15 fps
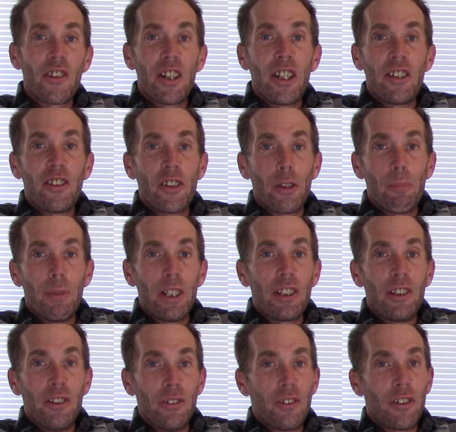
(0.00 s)
say to the
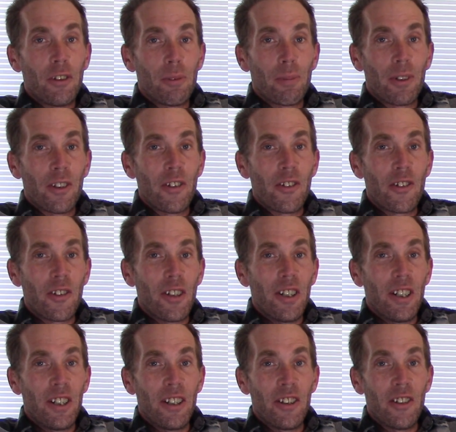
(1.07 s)
big YouTubers
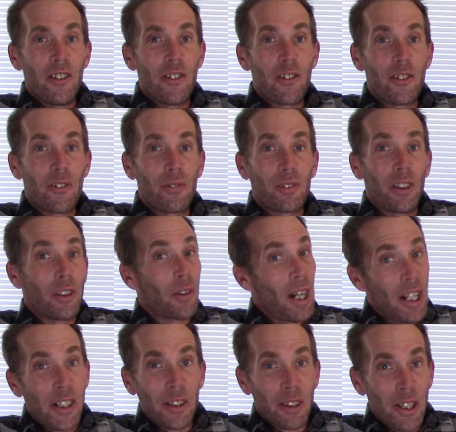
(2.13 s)
is
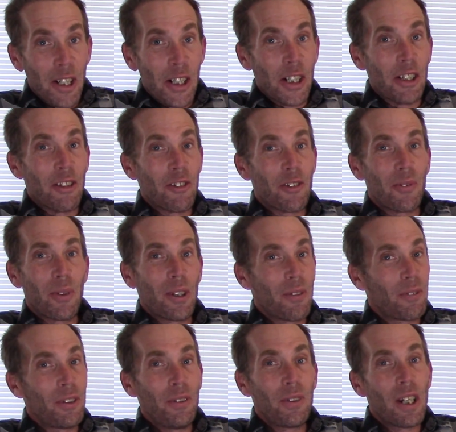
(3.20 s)
congratulations.
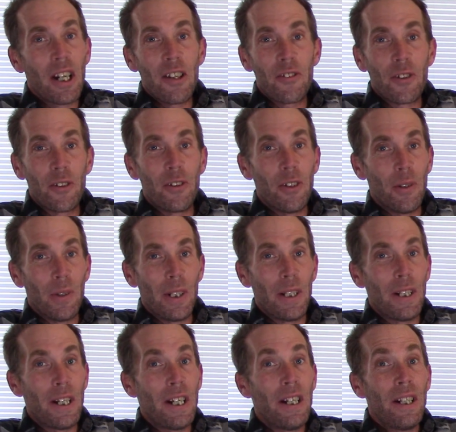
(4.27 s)
Whatever you guys are
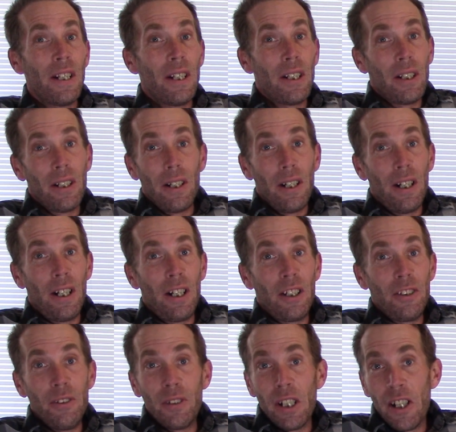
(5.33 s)
doing,
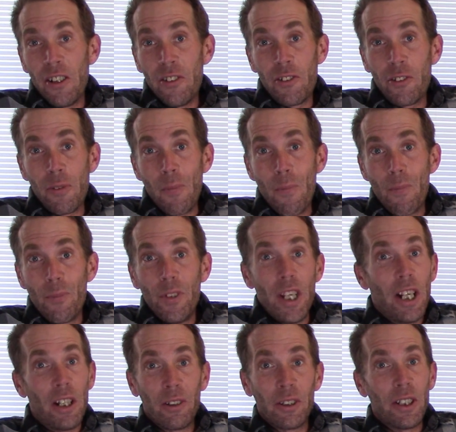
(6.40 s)
you guys
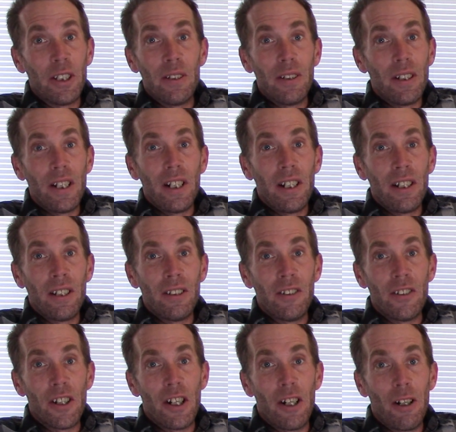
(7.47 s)
nailed it,
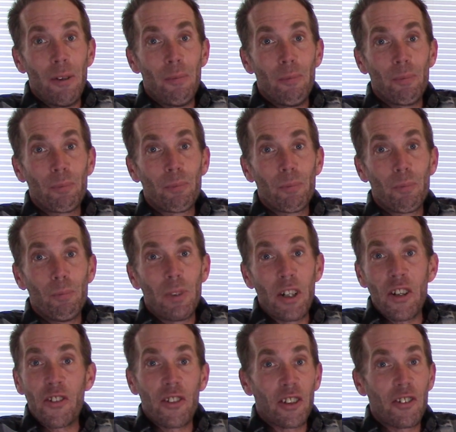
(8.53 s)
and
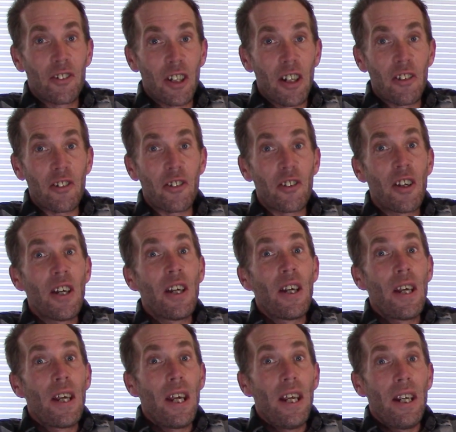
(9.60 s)
much success
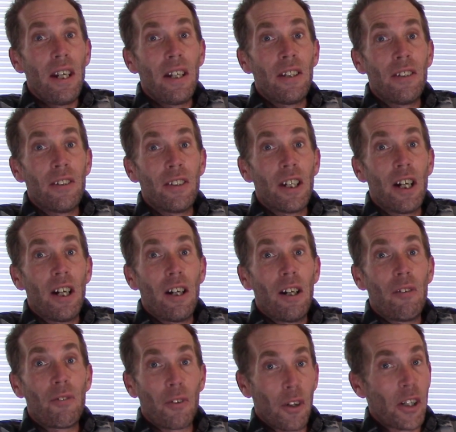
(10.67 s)
and
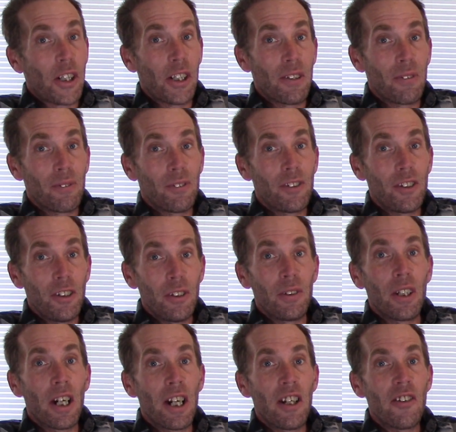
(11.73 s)
fortune to you
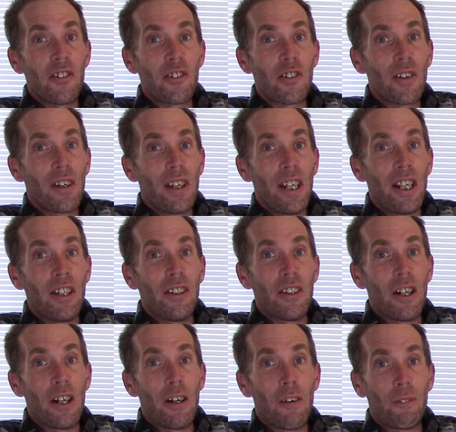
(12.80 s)
guys. And
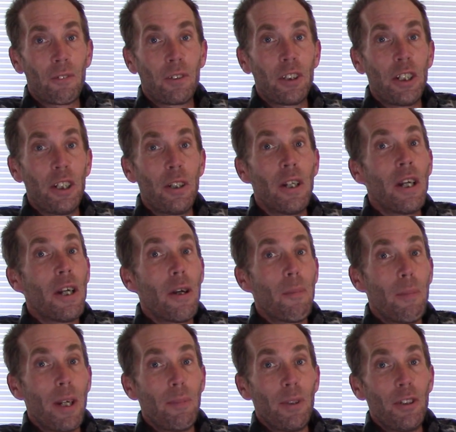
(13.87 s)
hopefully
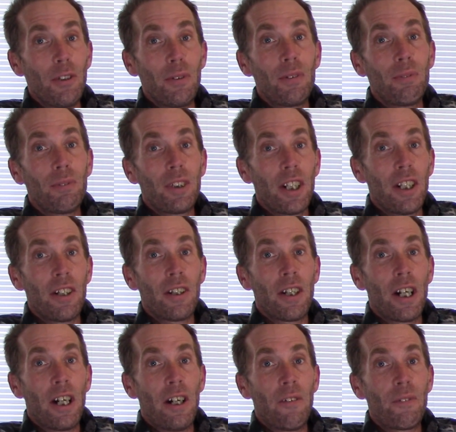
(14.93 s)
maybe you
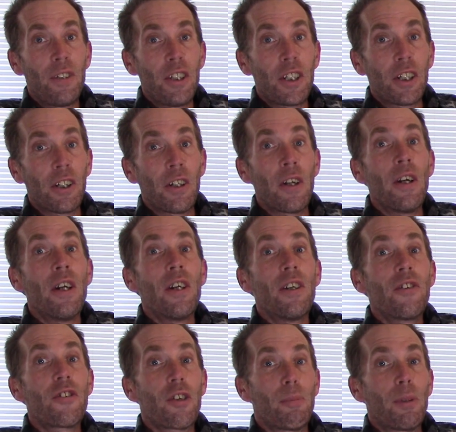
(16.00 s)
can feature
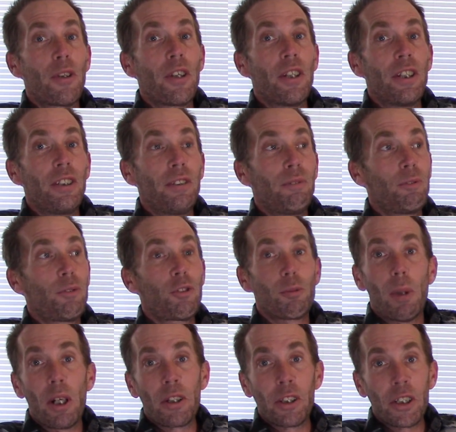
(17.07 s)
some of the
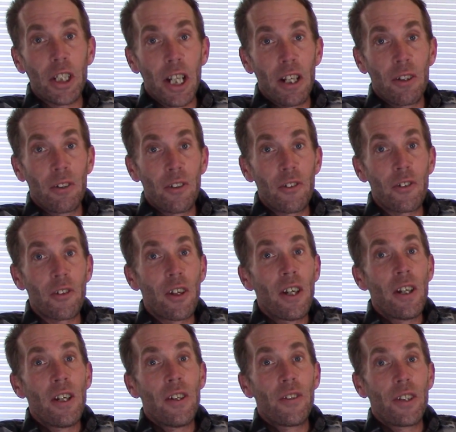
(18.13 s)
smaller channels
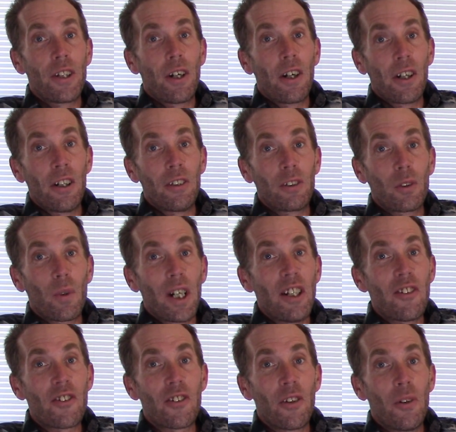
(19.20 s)
that aren't
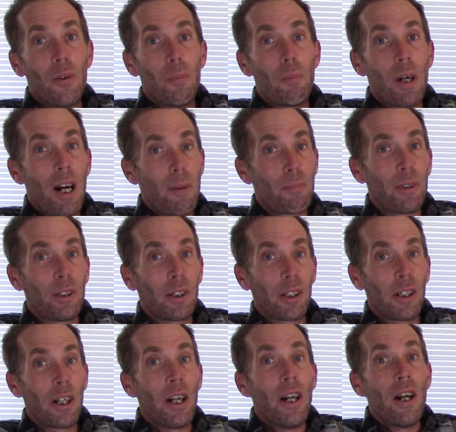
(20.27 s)
quite so
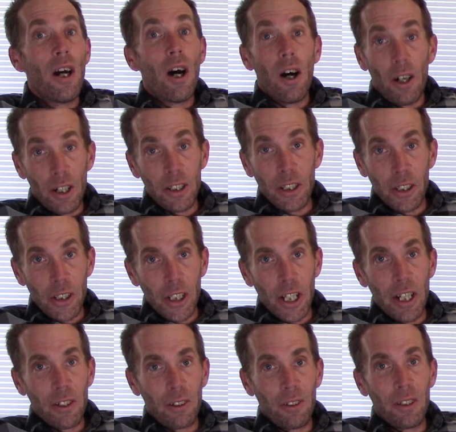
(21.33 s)
popular on your
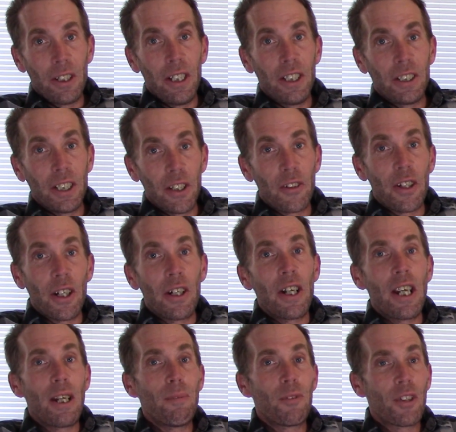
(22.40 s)
channel and get their
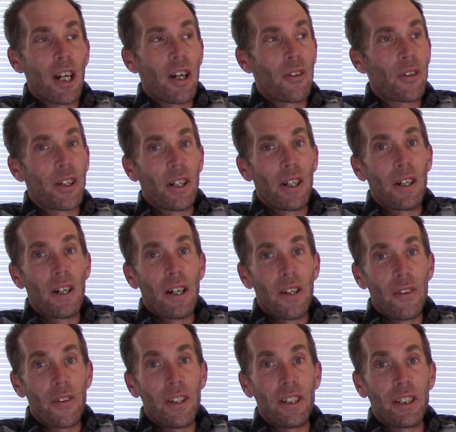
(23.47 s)
names out there.
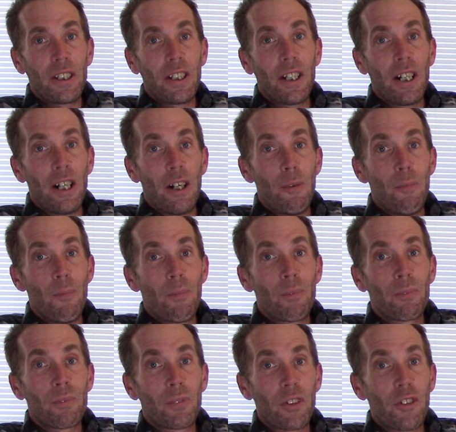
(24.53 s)
I think
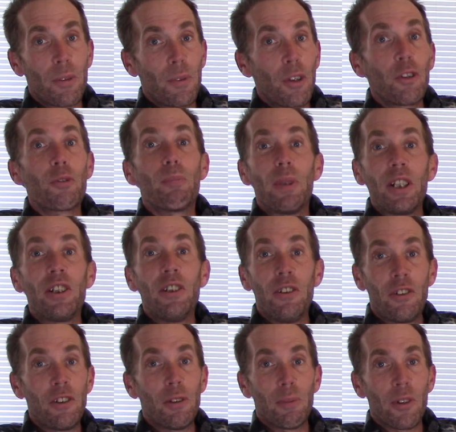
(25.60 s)
for some of those big
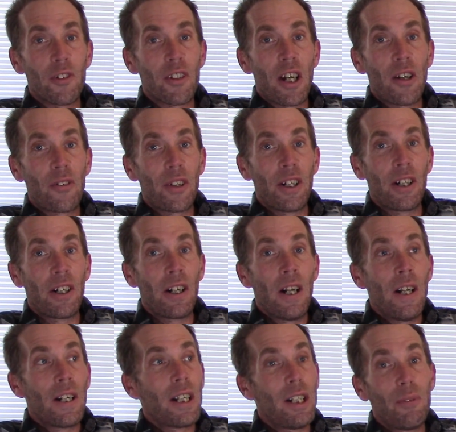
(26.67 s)
YouTubers out there,
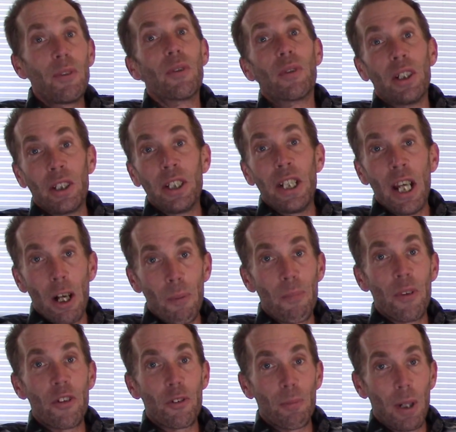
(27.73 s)
it would really
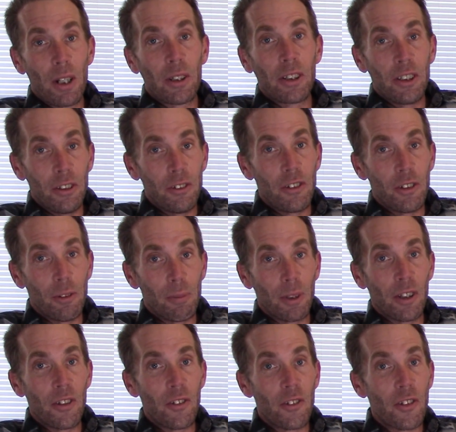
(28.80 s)
help the smaller
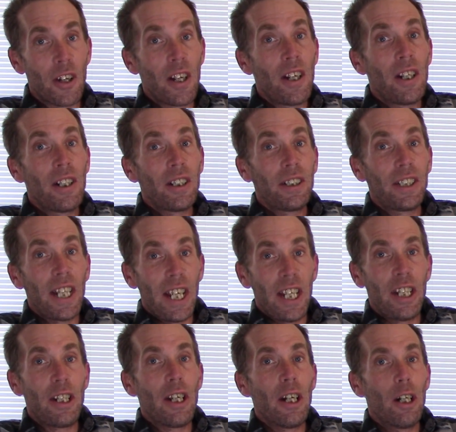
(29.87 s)
YouTubers
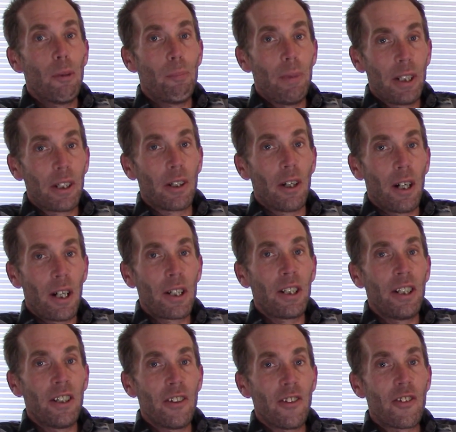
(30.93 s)
gain a bigger
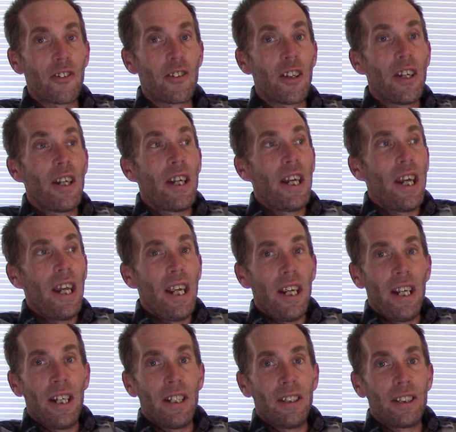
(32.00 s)
audience
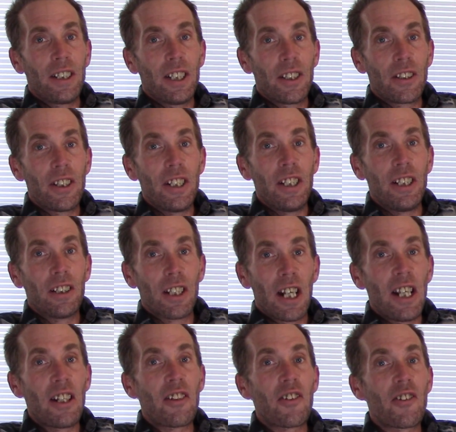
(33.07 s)
and get the
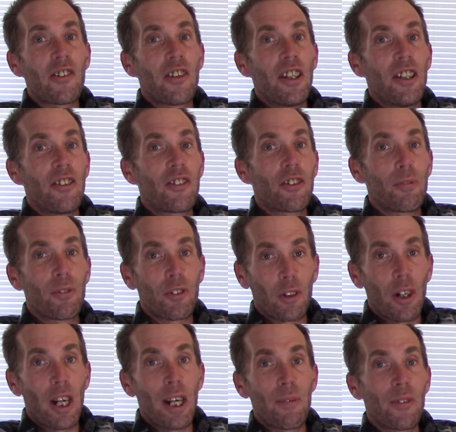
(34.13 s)
likes and
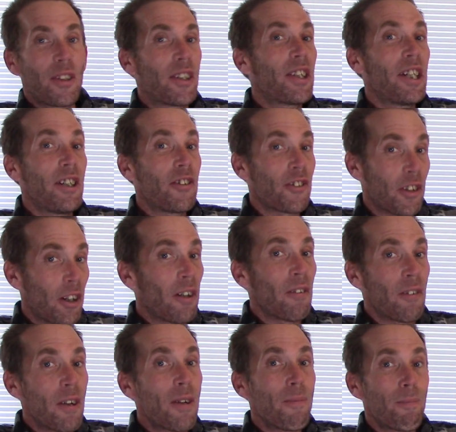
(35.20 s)
subscribes that they
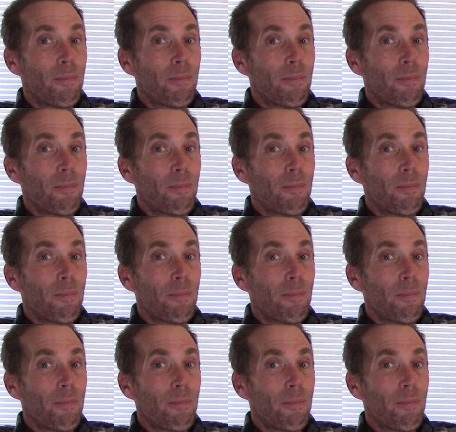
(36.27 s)
deserve.